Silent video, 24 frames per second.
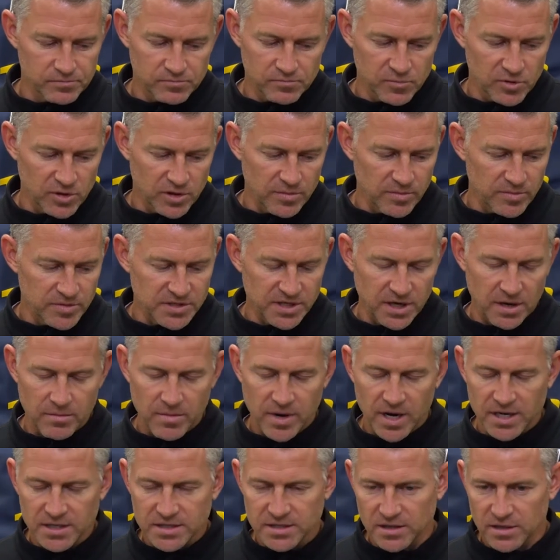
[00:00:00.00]
really the same
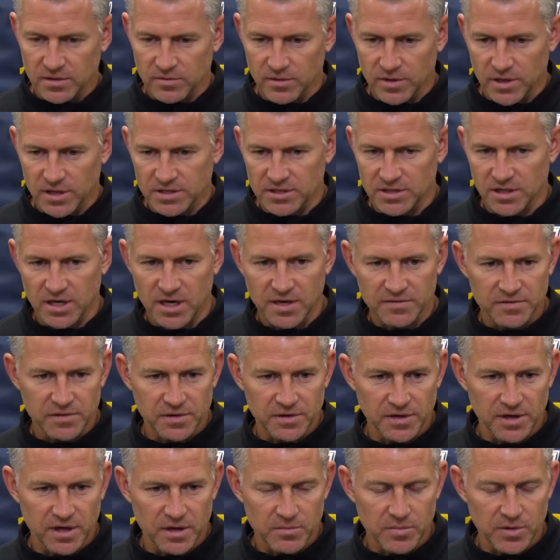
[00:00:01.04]
mindset of what I said after
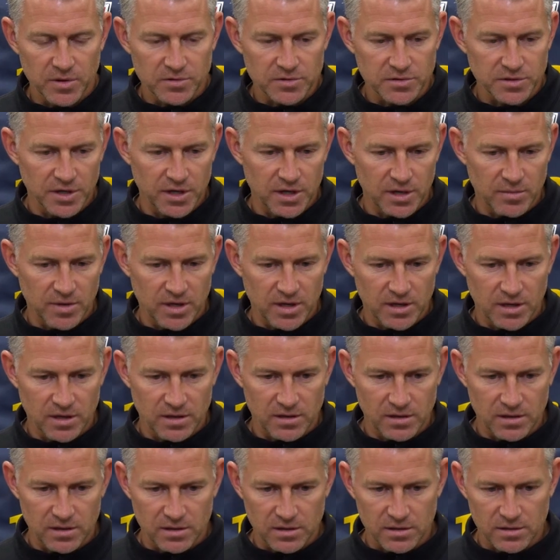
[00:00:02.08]
the game, post game. I, I
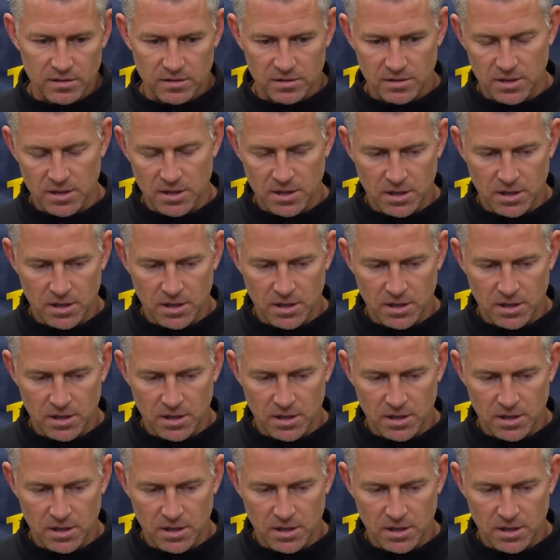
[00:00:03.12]
think that,